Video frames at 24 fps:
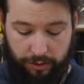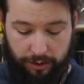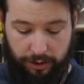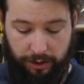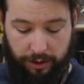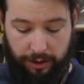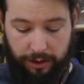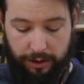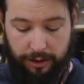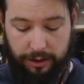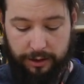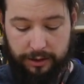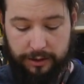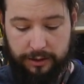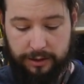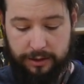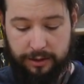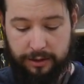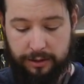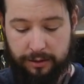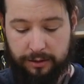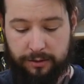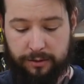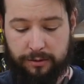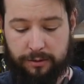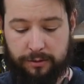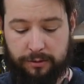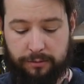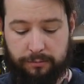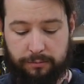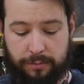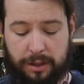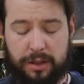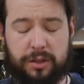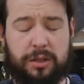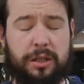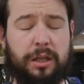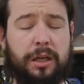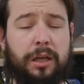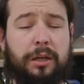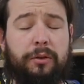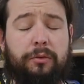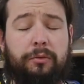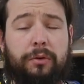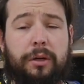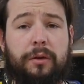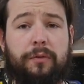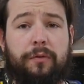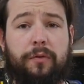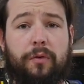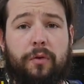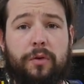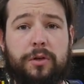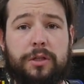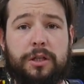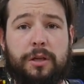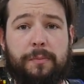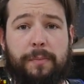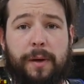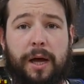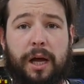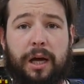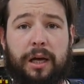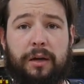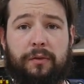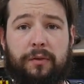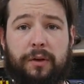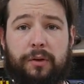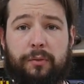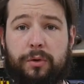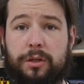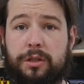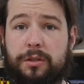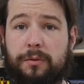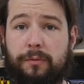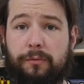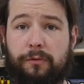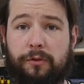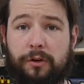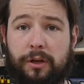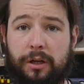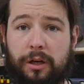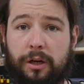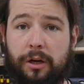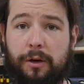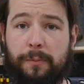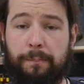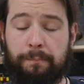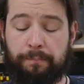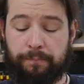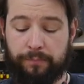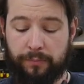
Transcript: is basically reinforce the back of it with some veneer.